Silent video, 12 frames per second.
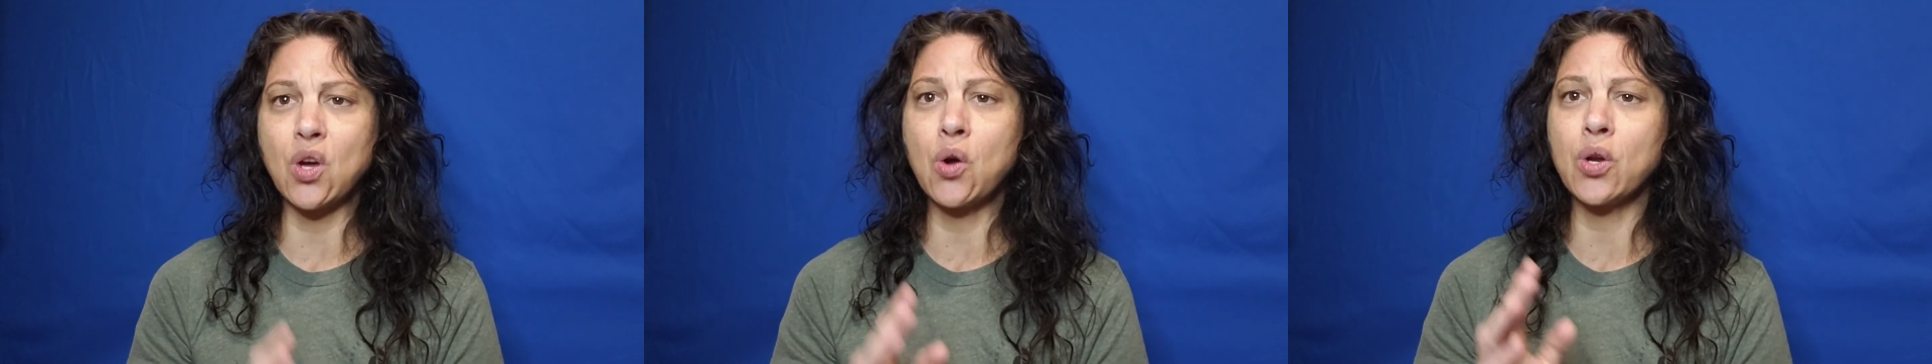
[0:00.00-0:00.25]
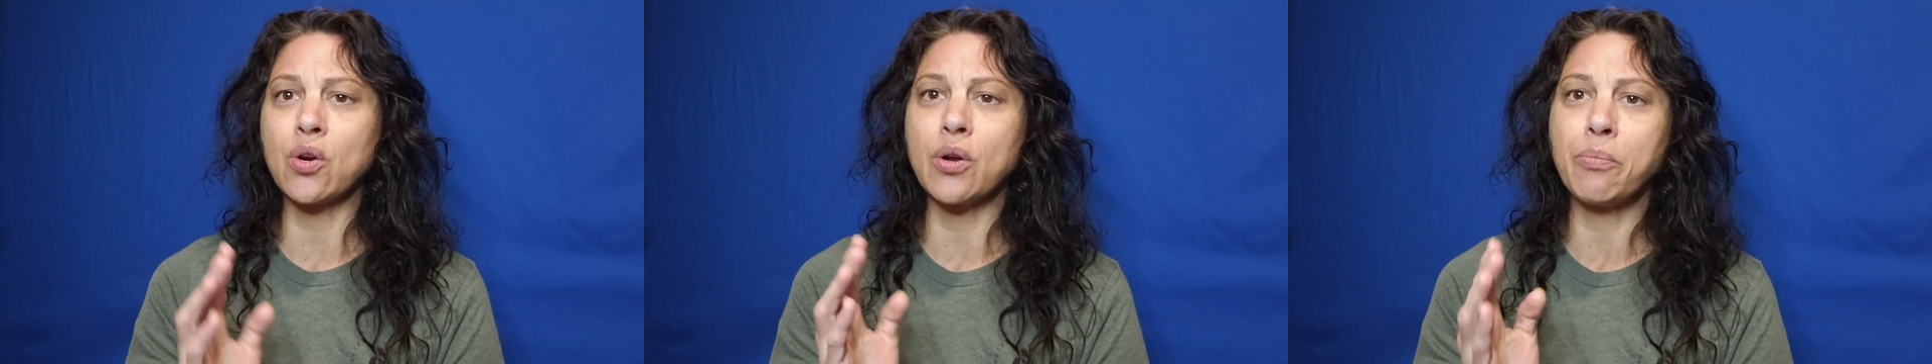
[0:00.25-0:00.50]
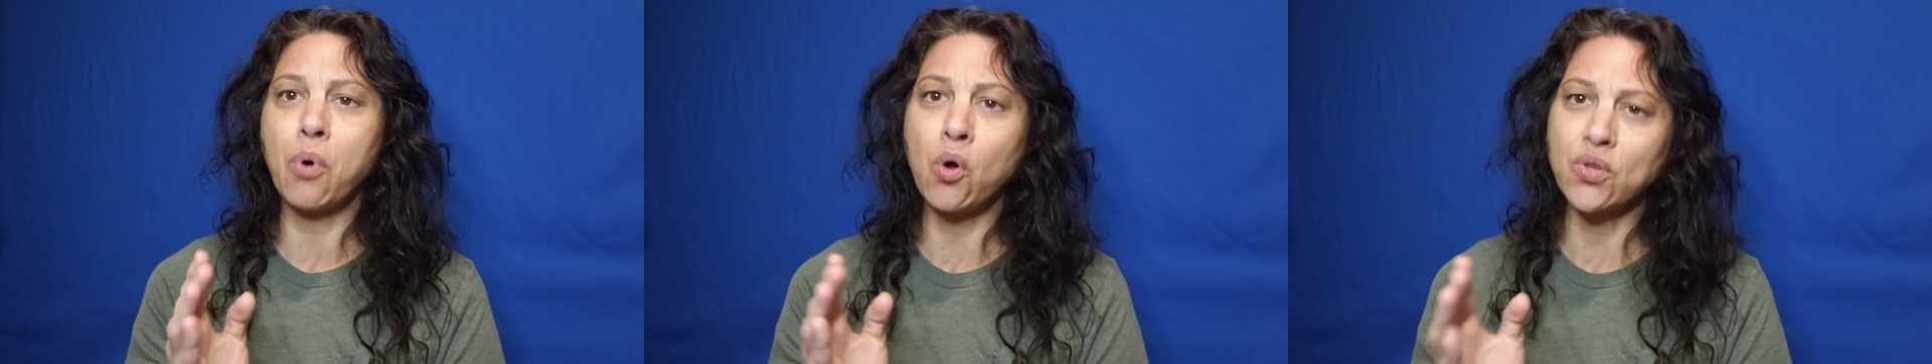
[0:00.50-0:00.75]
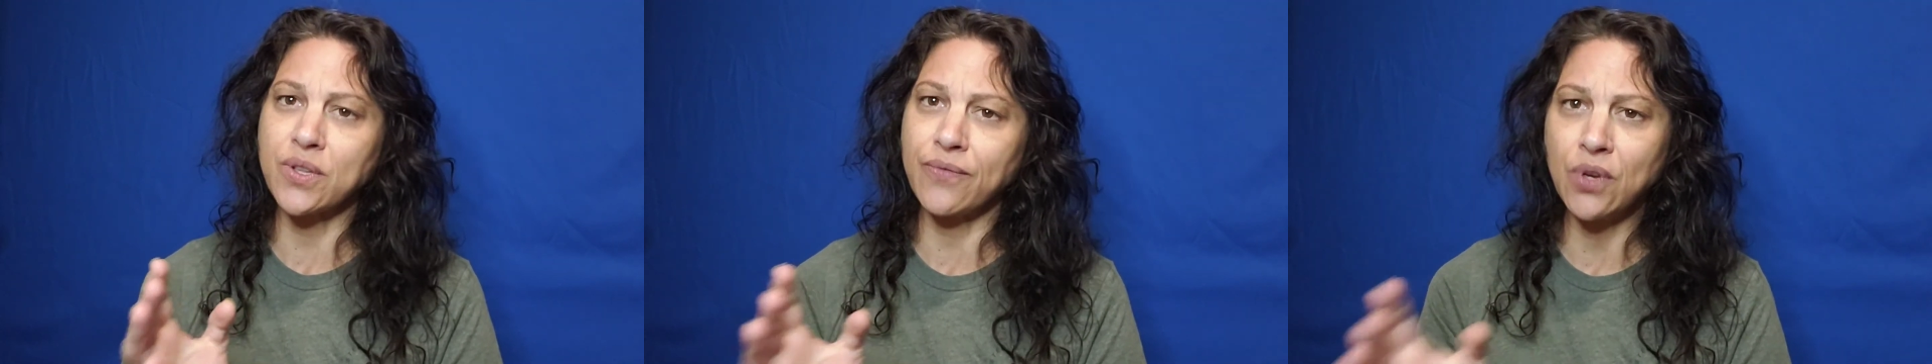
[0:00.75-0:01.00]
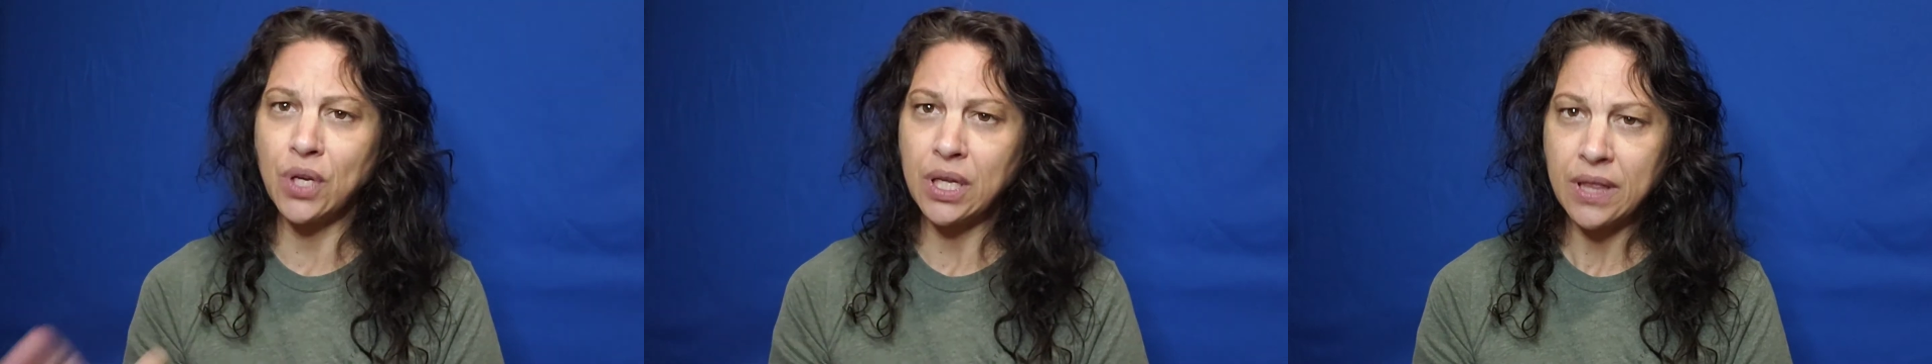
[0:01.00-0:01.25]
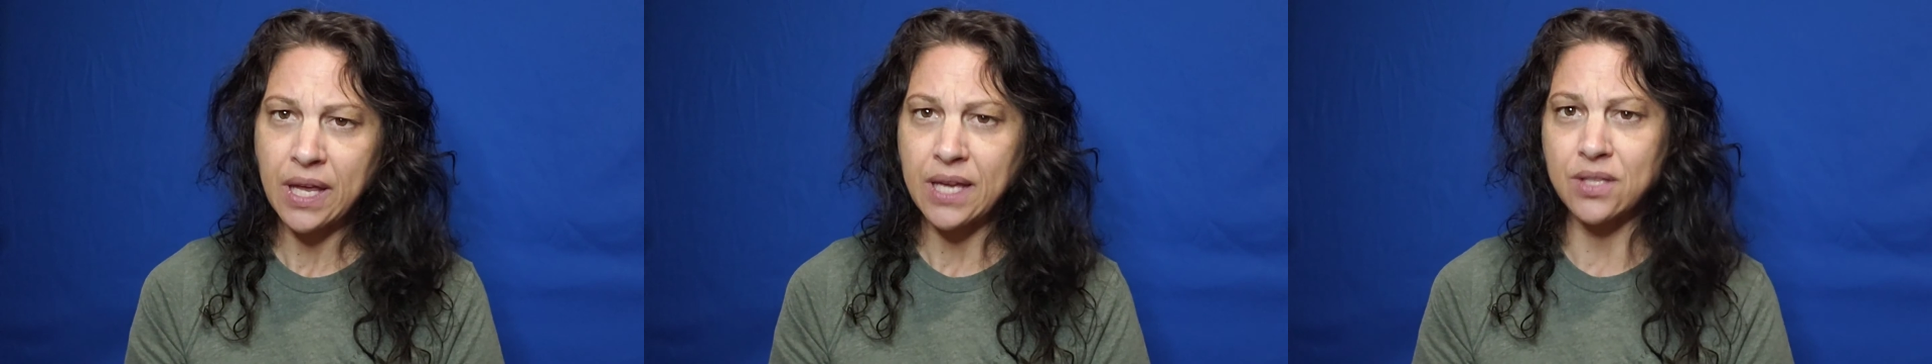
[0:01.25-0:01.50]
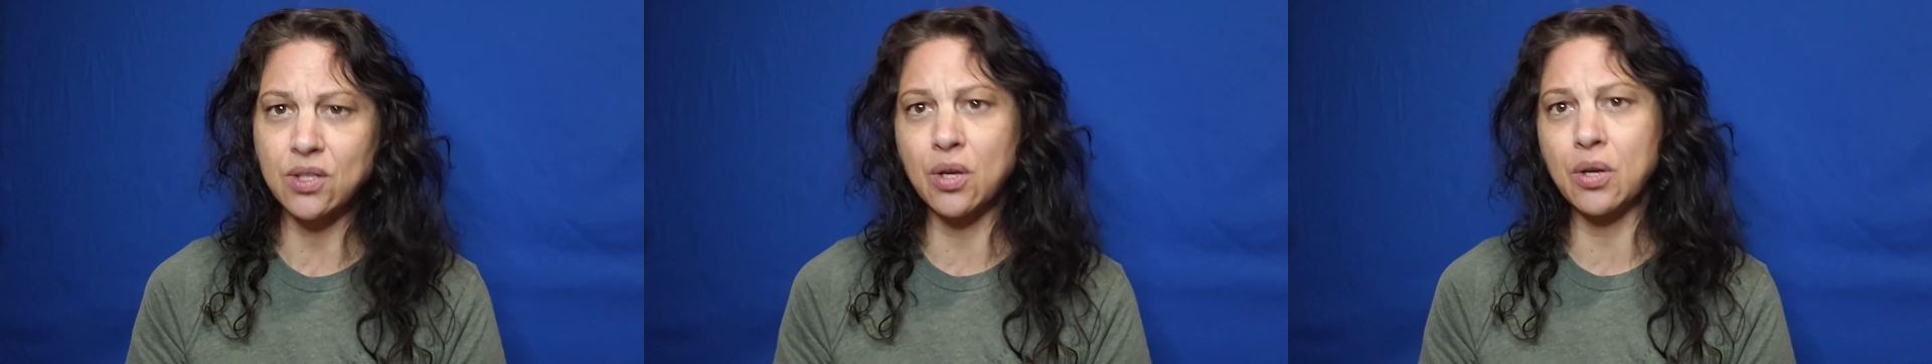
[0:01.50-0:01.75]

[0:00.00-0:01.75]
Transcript: Oh, you're impulsive, you need this.